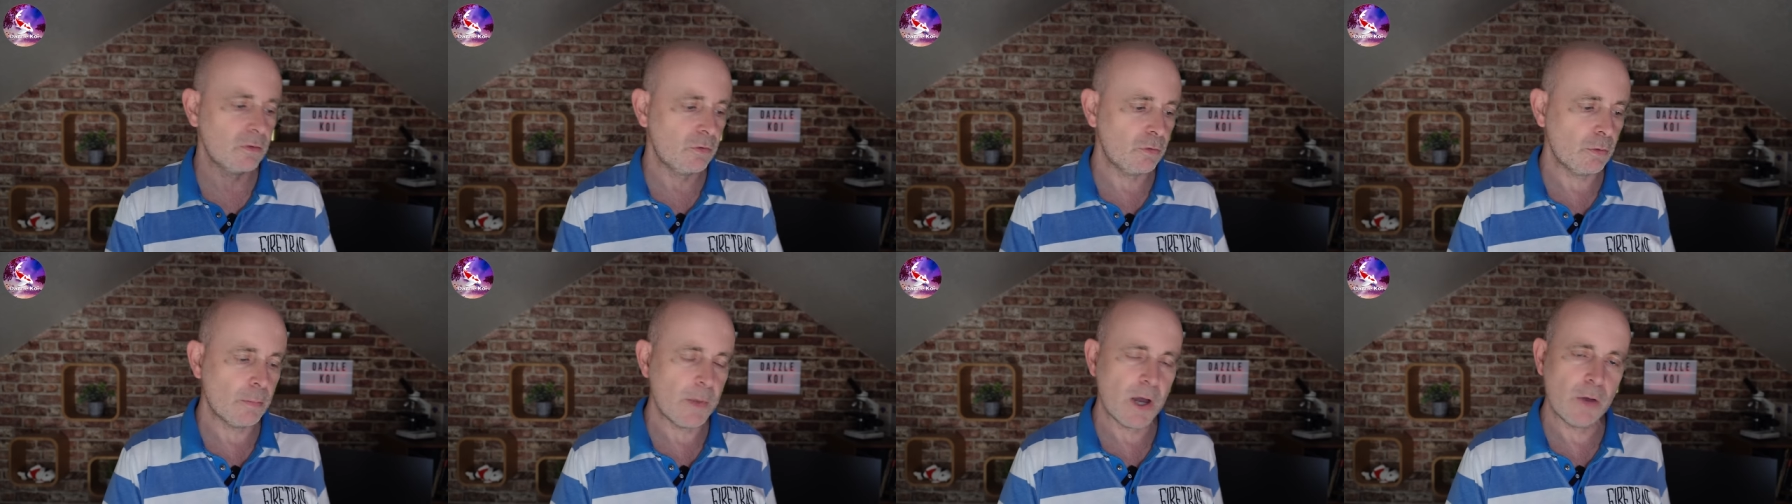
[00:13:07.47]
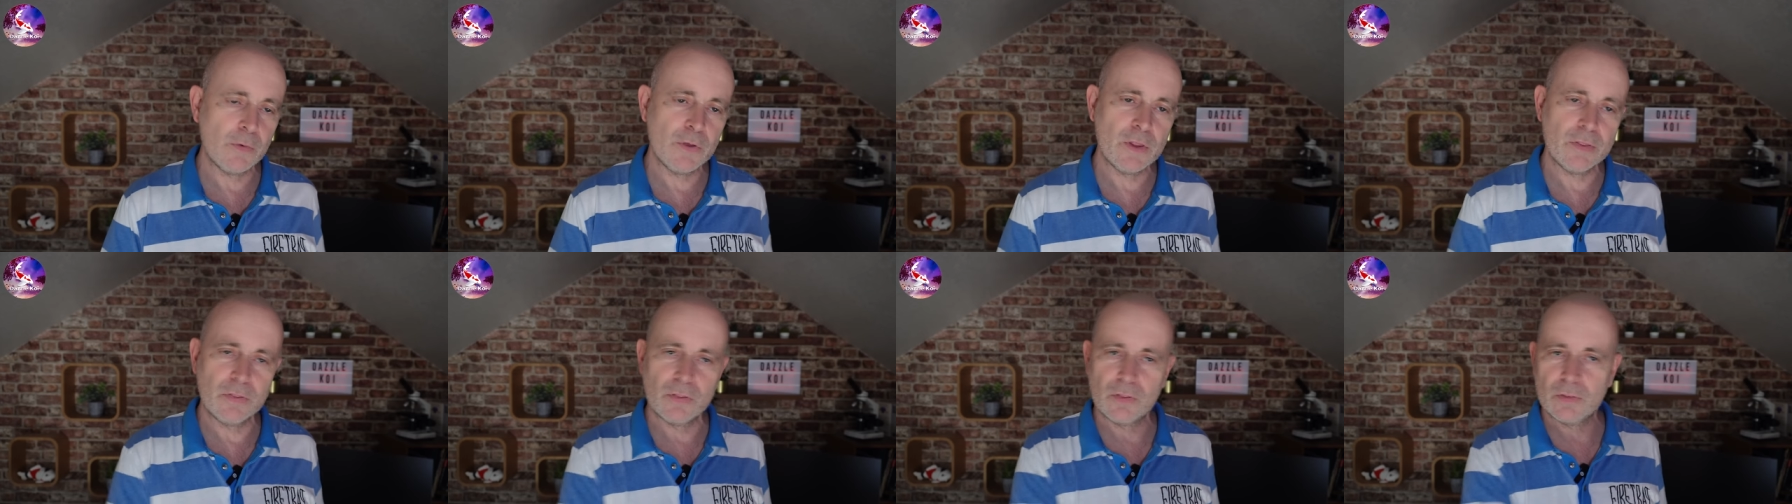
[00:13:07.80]

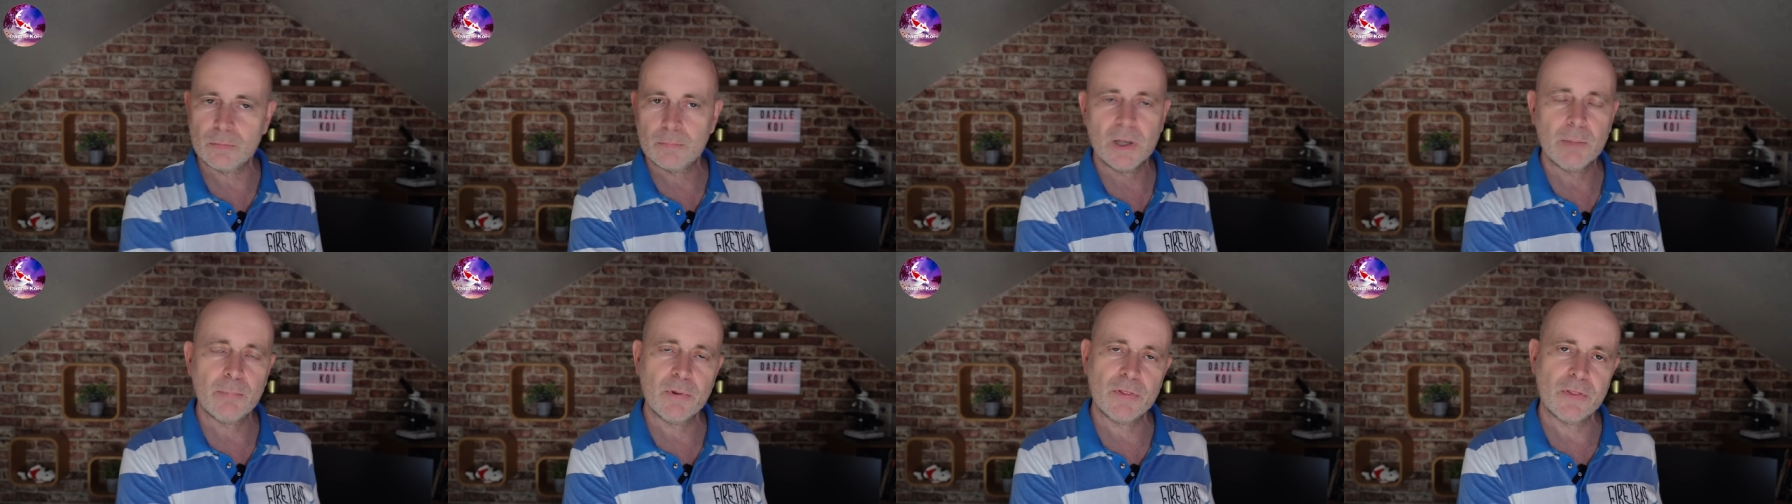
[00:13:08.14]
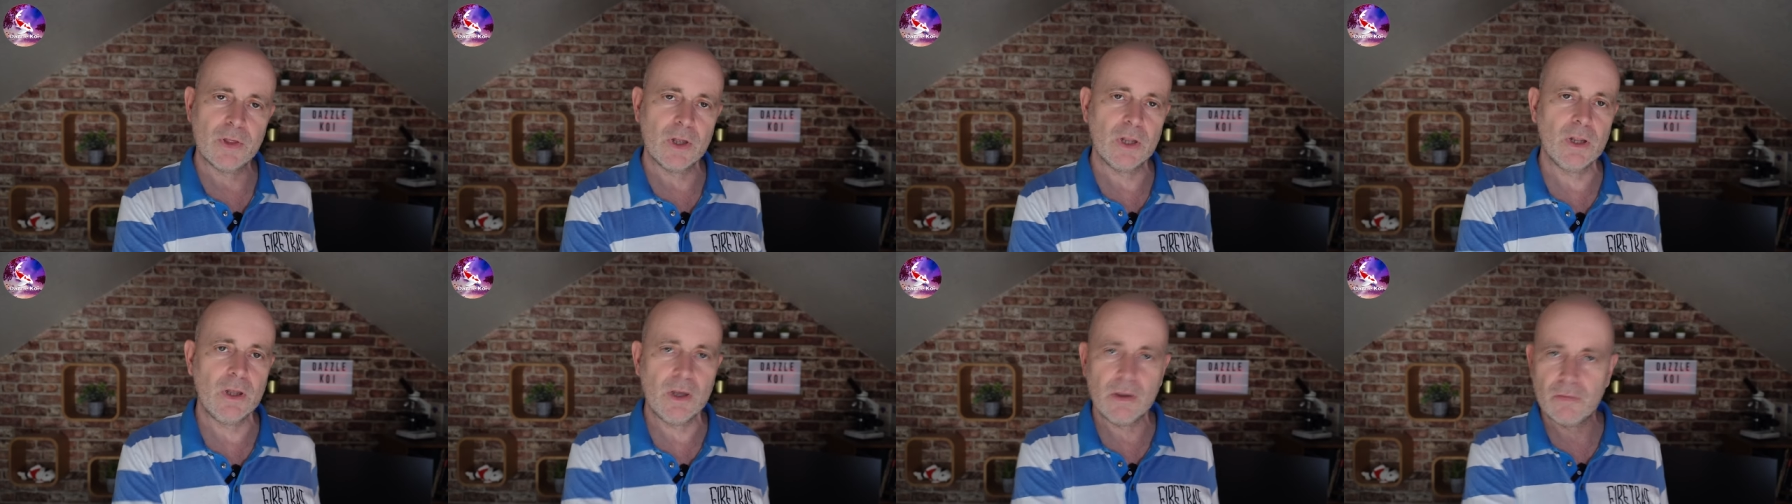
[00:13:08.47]
Somehow people
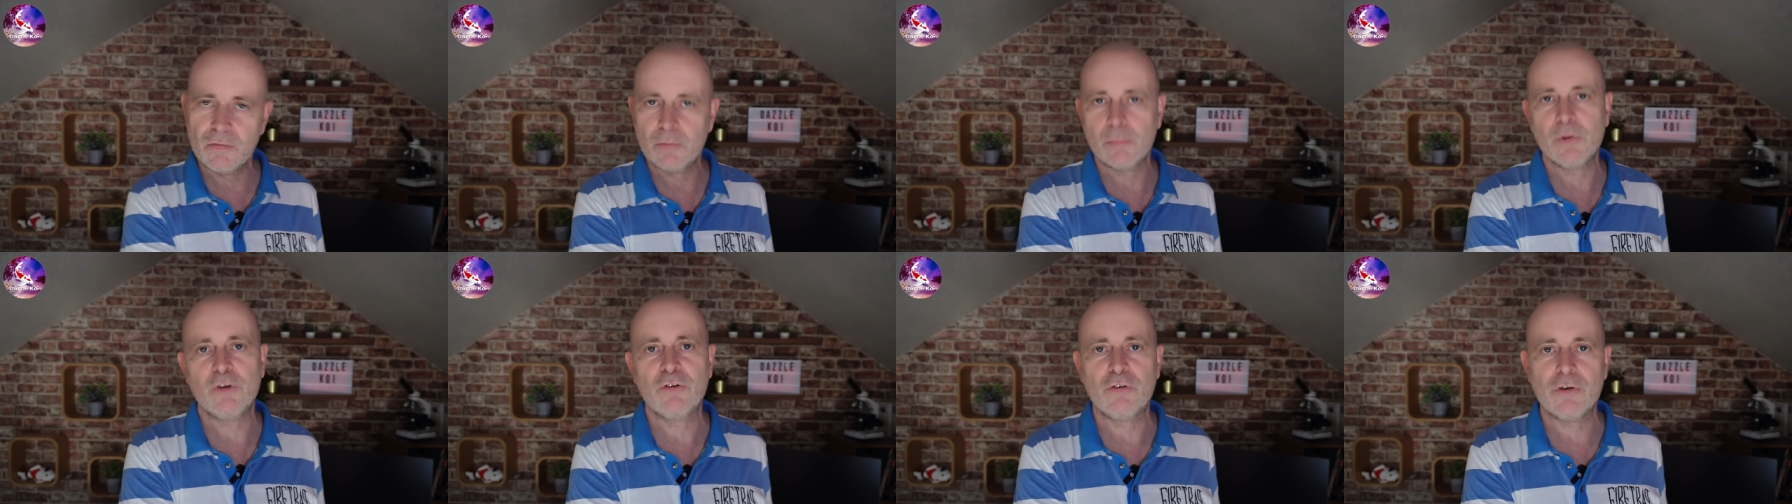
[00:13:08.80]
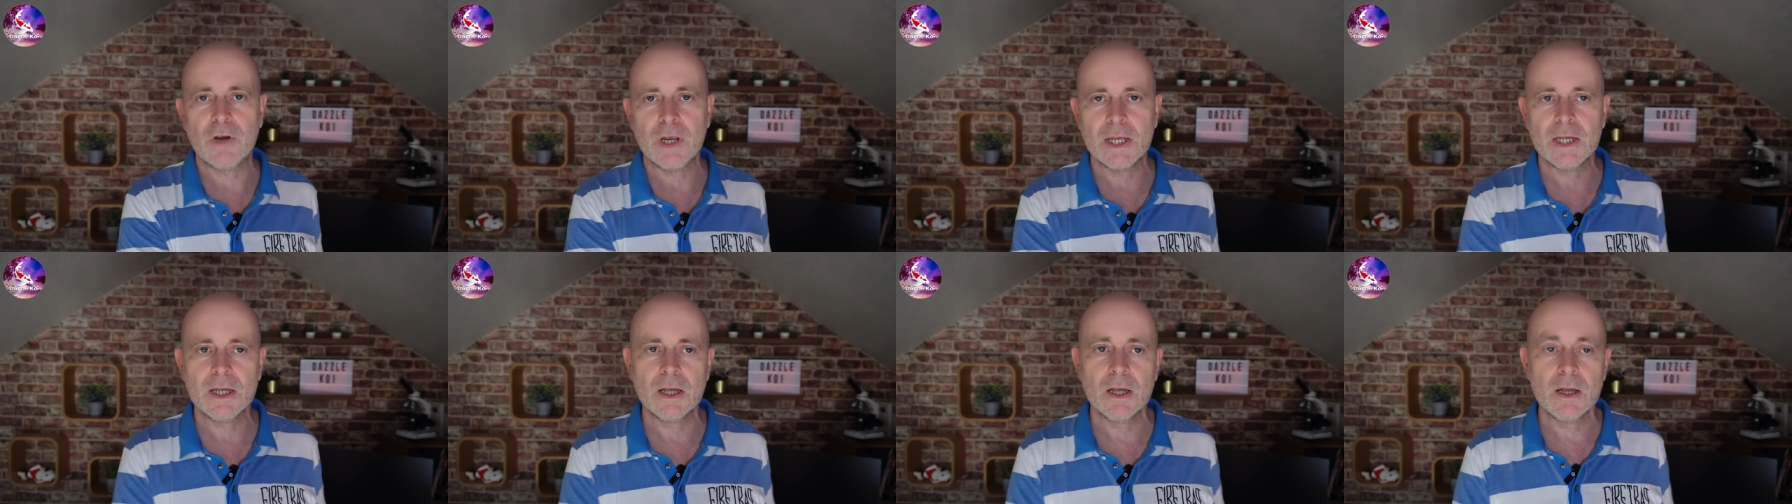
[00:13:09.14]
think you give them a
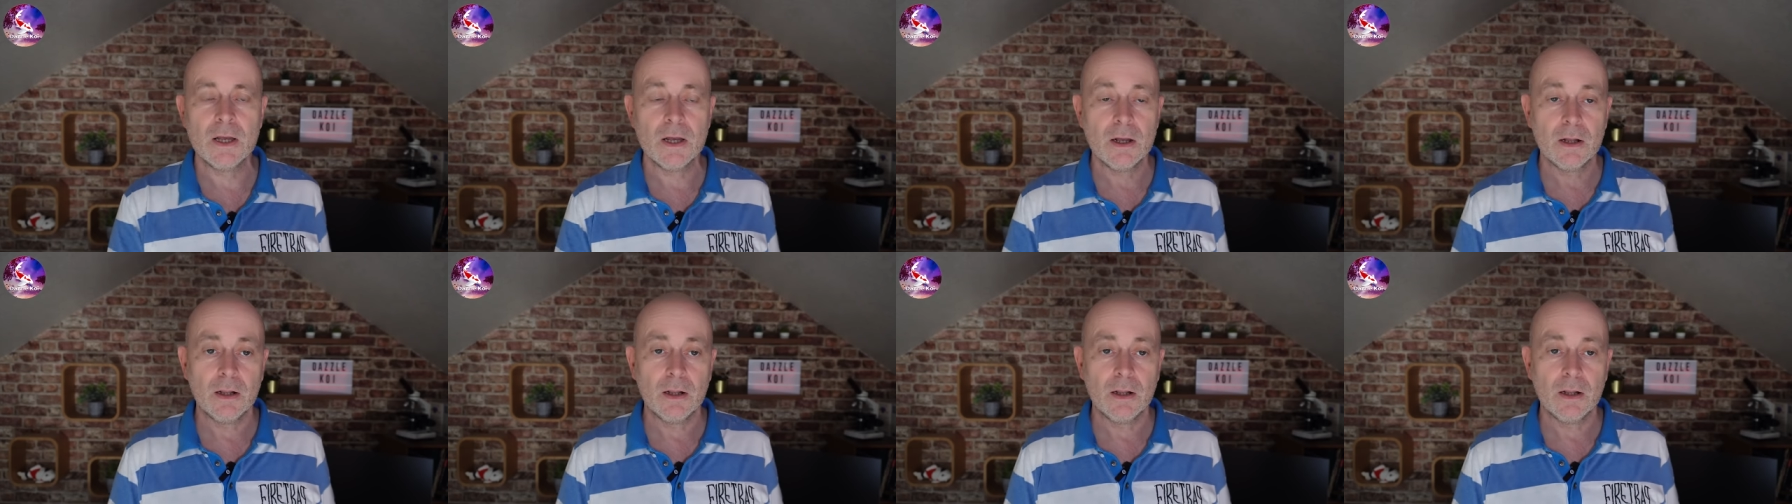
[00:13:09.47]
treat,